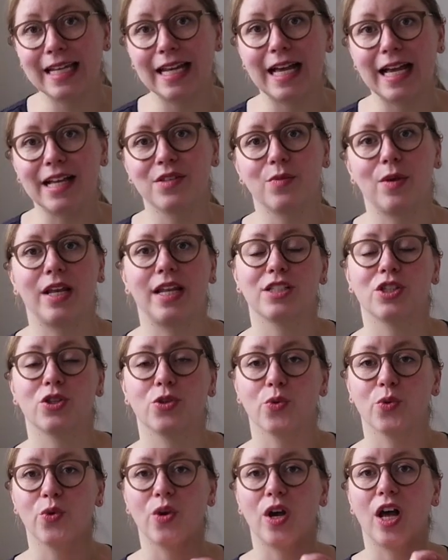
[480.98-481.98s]
as well as
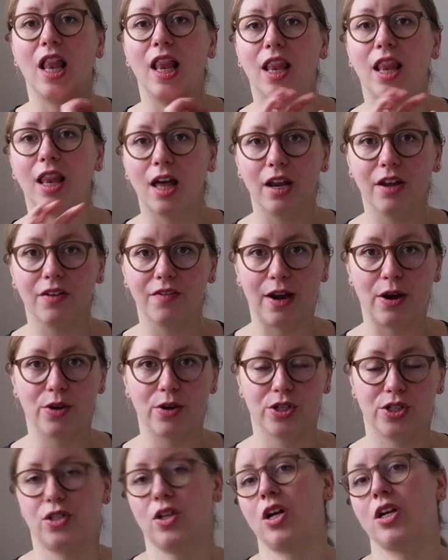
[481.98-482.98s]
through a lot of our
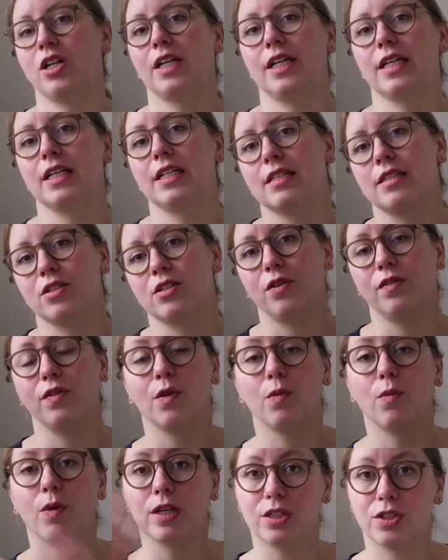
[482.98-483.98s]
stockists. So if you
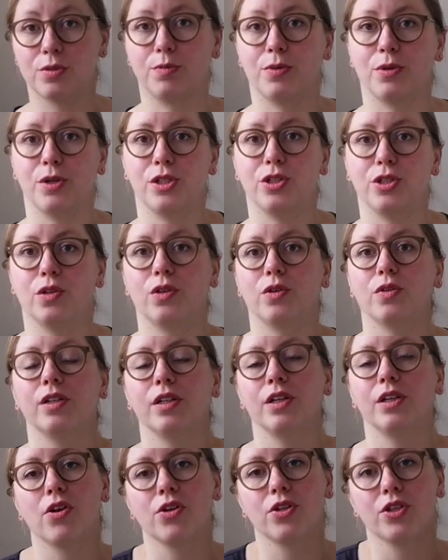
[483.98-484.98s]
want to support your local
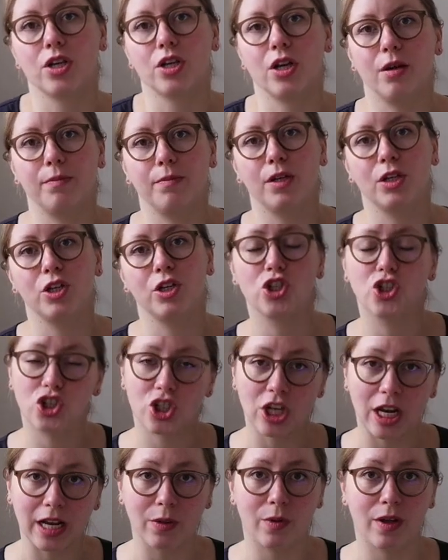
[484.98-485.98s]
yarn shop,
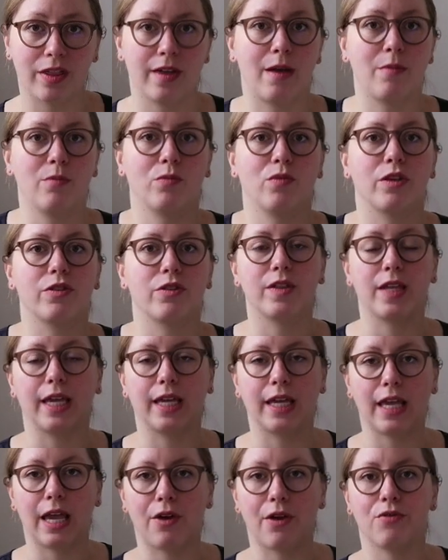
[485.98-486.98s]
check with them whether they
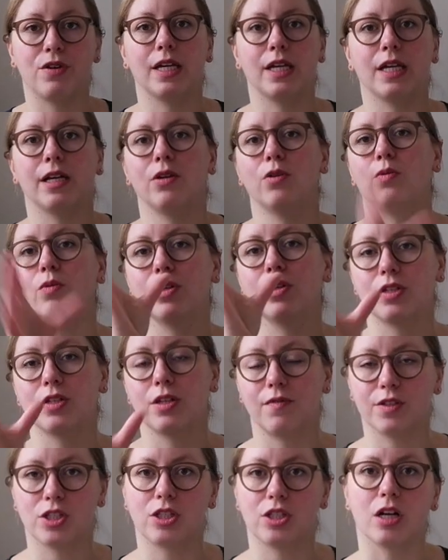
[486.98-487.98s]
carry it. We also have
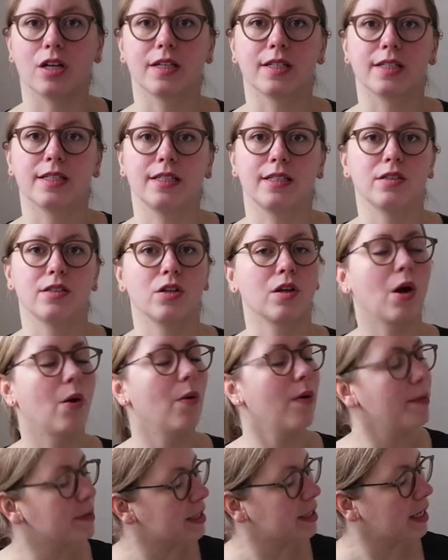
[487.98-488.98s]
a stockist list on our
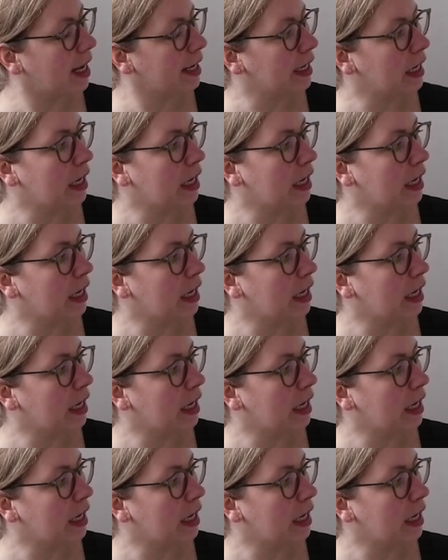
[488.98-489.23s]
website.